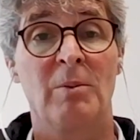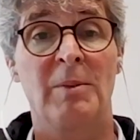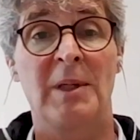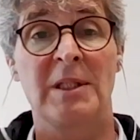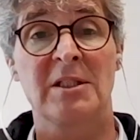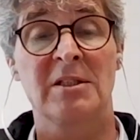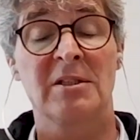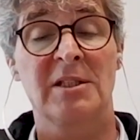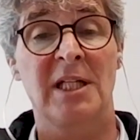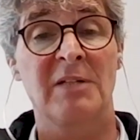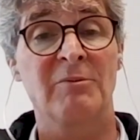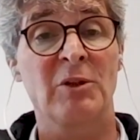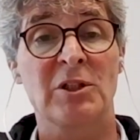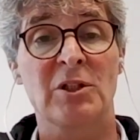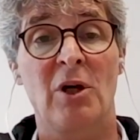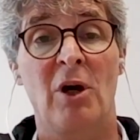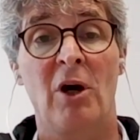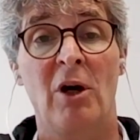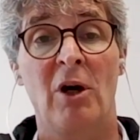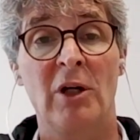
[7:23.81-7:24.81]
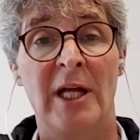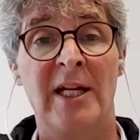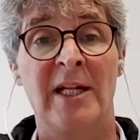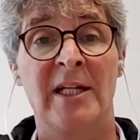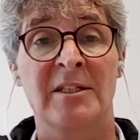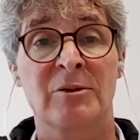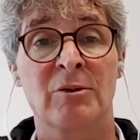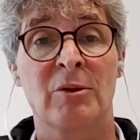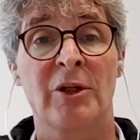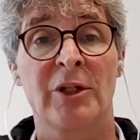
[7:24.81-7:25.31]
But it, that was all
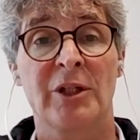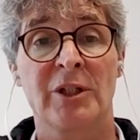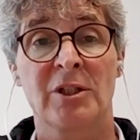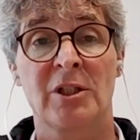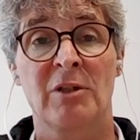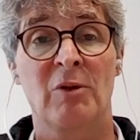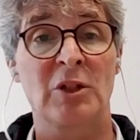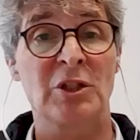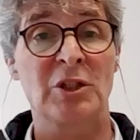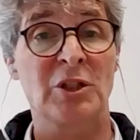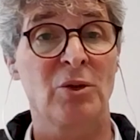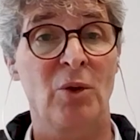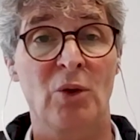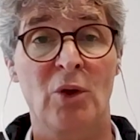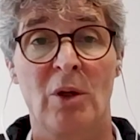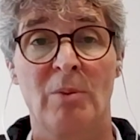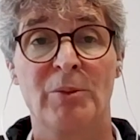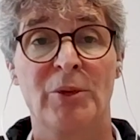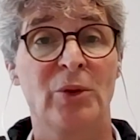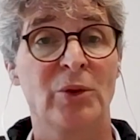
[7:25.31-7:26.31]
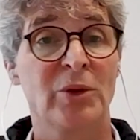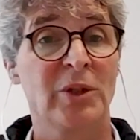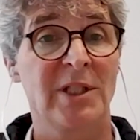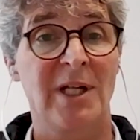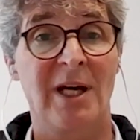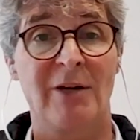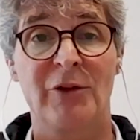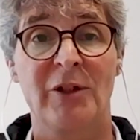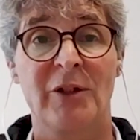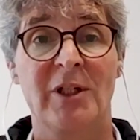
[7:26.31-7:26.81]
electronic. There was no computer,
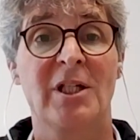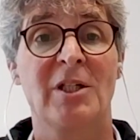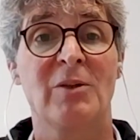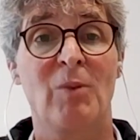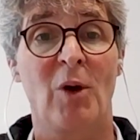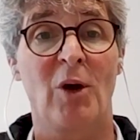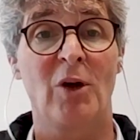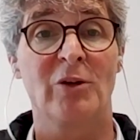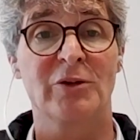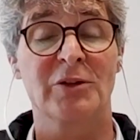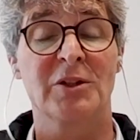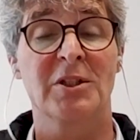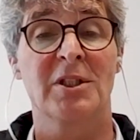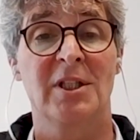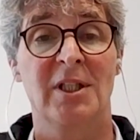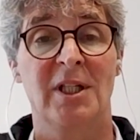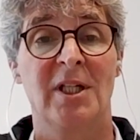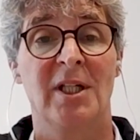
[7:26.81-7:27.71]
nothing involved.